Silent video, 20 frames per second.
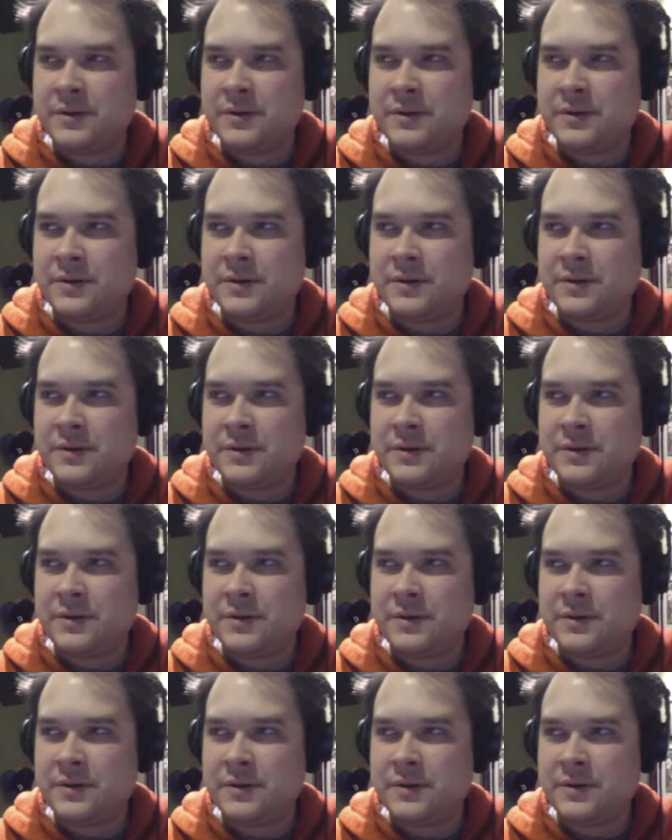
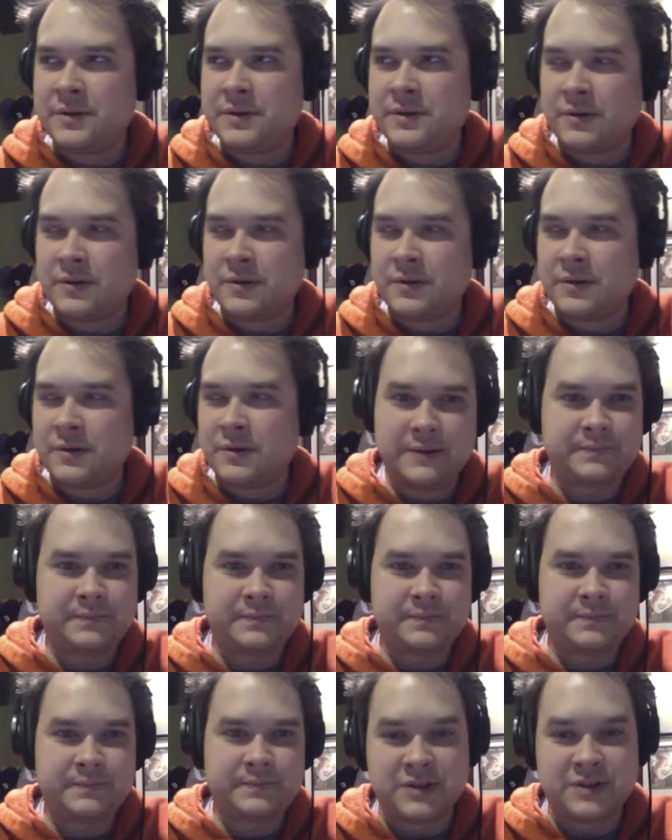so that's why
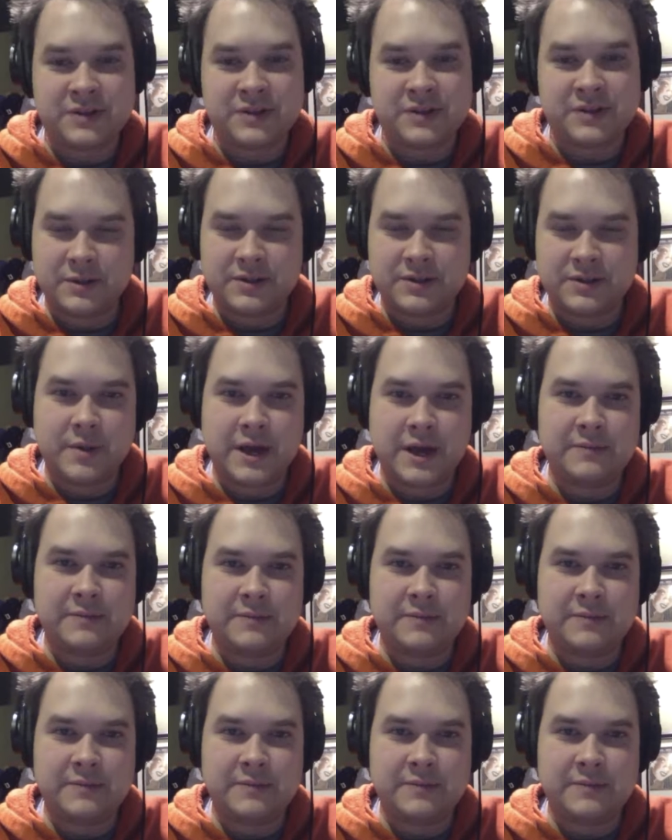his audio is so bad.